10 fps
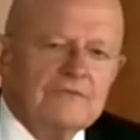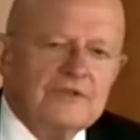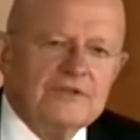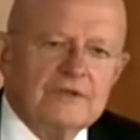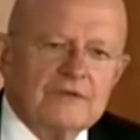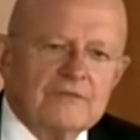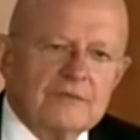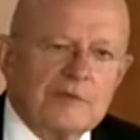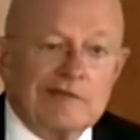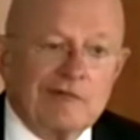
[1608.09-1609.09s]
vignette
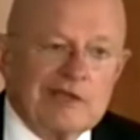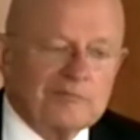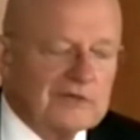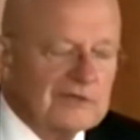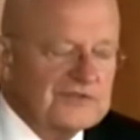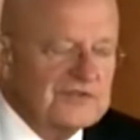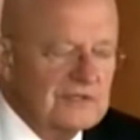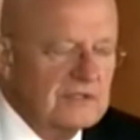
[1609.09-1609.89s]
with my grandparents,